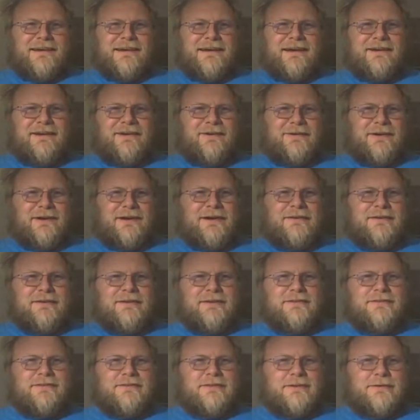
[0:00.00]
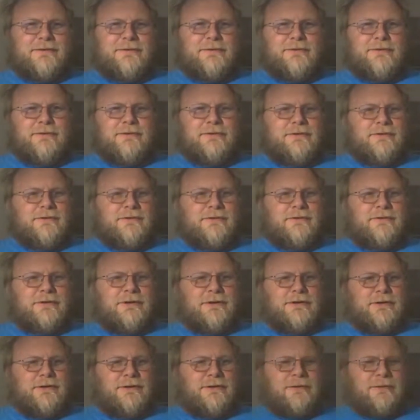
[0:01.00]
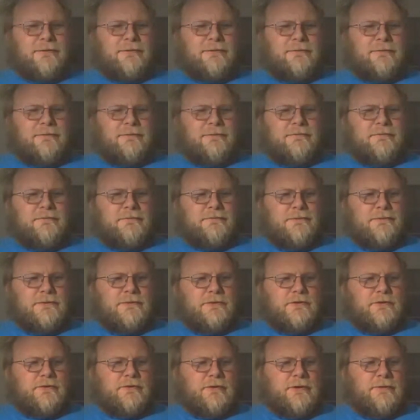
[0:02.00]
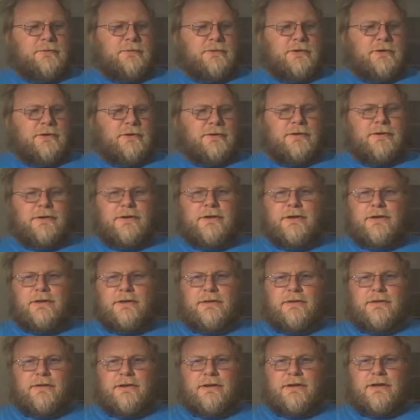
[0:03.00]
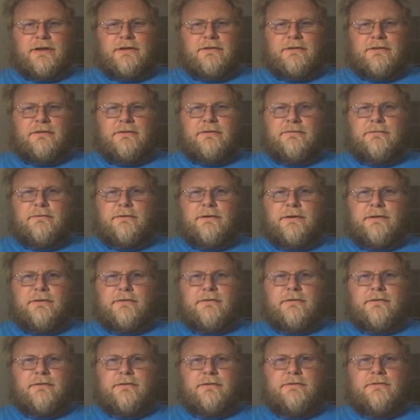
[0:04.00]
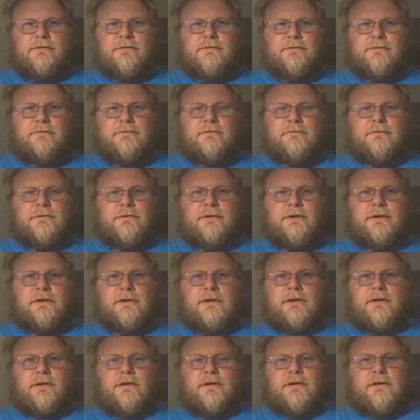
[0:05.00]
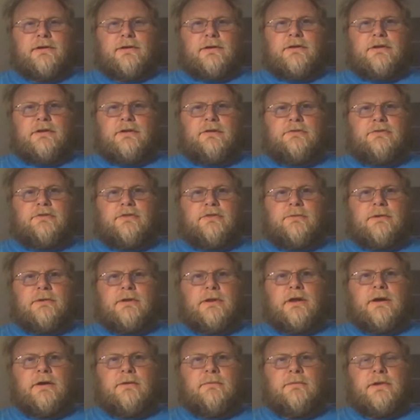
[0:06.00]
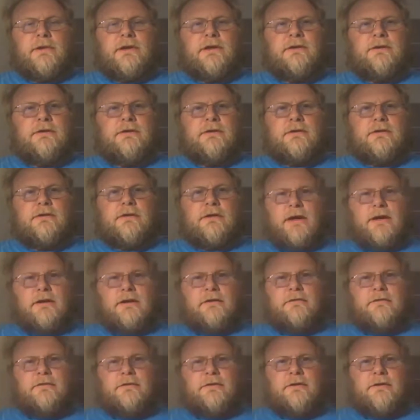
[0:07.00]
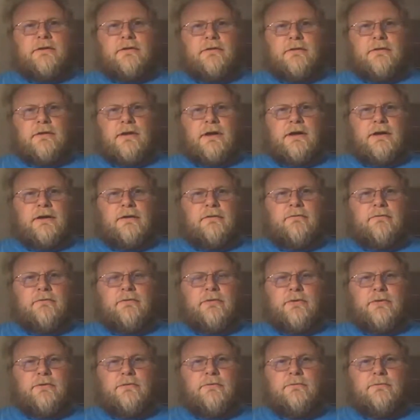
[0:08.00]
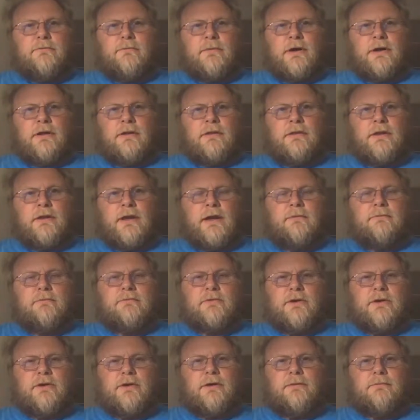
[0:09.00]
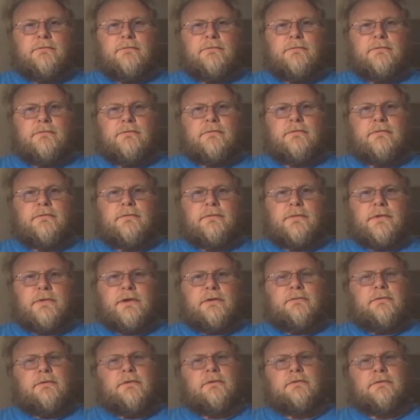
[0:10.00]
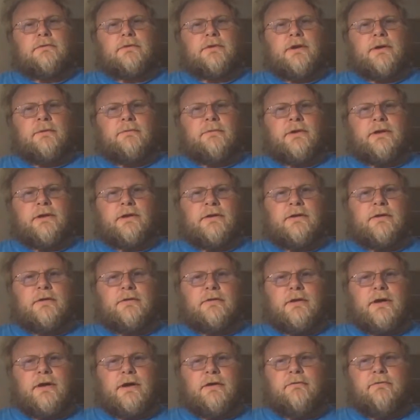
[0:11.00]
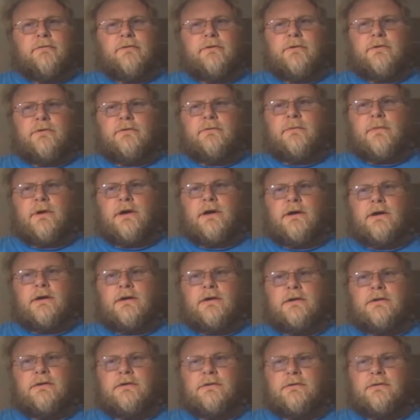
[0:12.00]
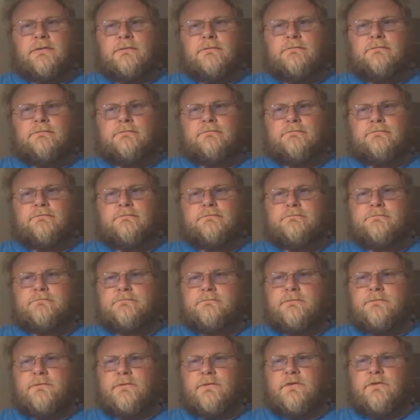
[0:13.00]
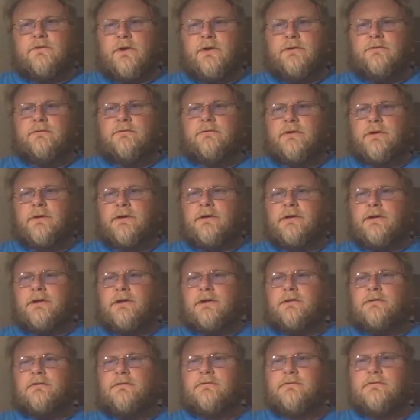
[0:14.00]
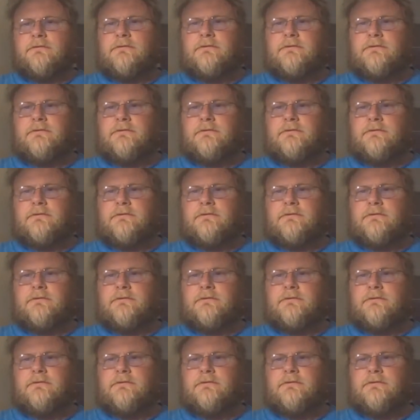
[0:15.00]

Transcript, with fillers: I don't have this set up through um, StreamYard or anything. I just went through. YouTube allowed me to actually go live through my laptop. It won't allow me to go live through my um, phone right now.